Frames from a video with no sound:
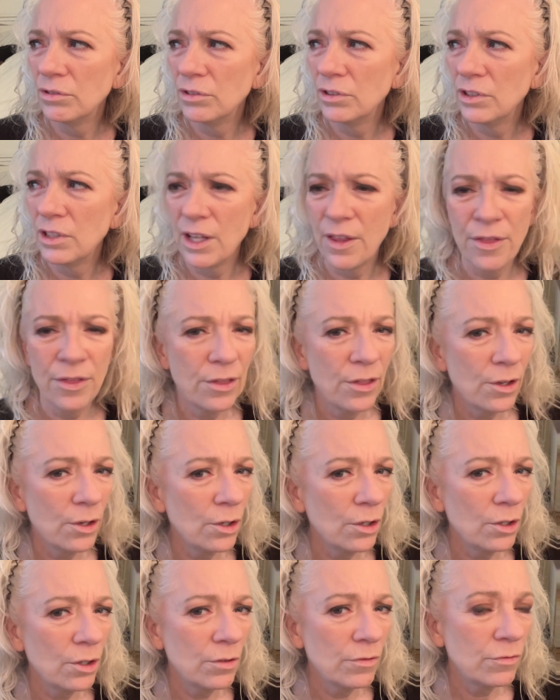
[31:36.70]
the
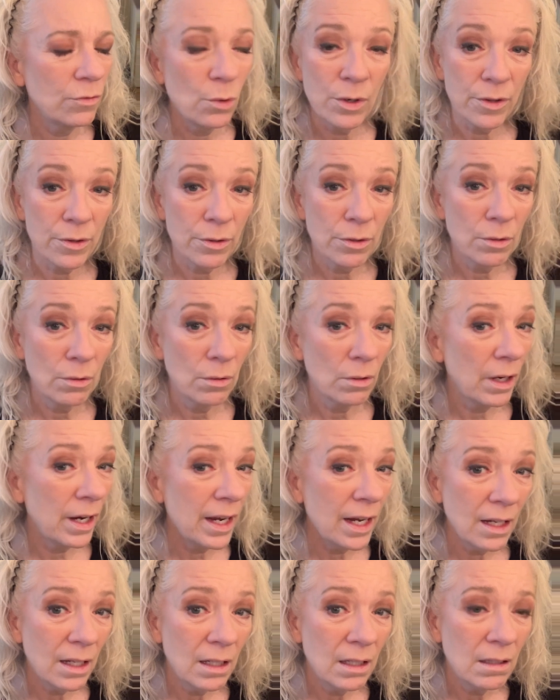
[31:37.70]
third or fourth
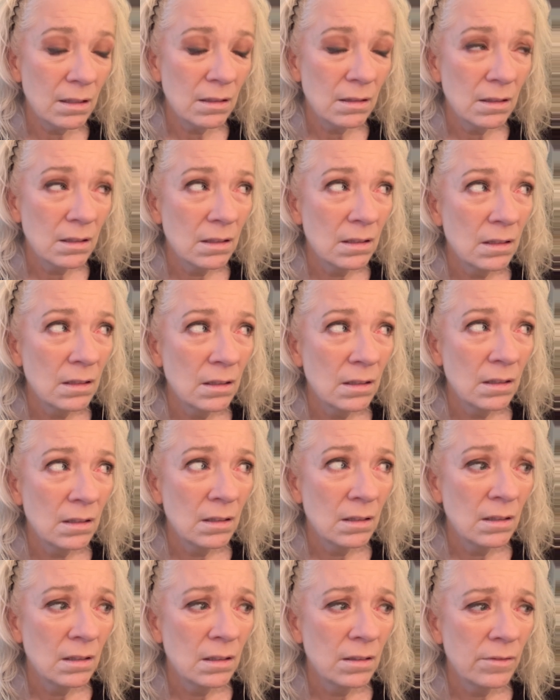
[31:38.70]
grade,
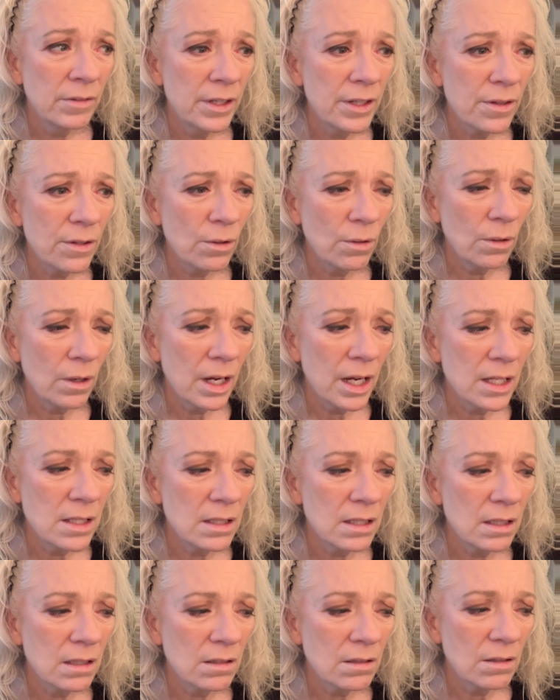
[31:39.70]
fifth grade,
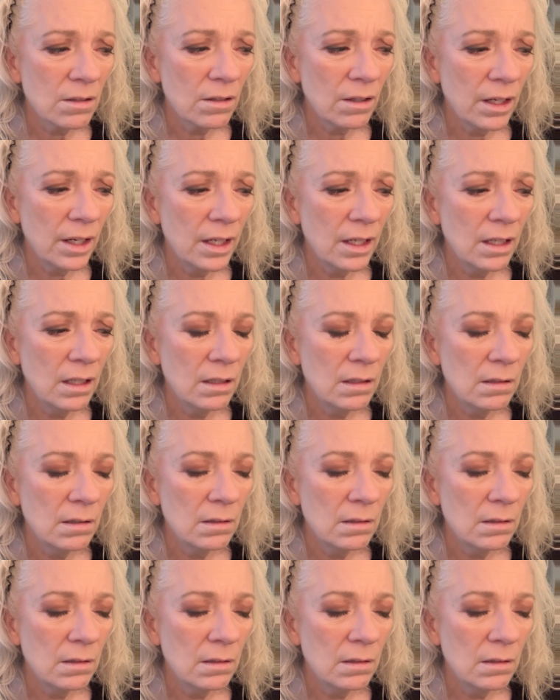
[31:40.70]
sixth grade.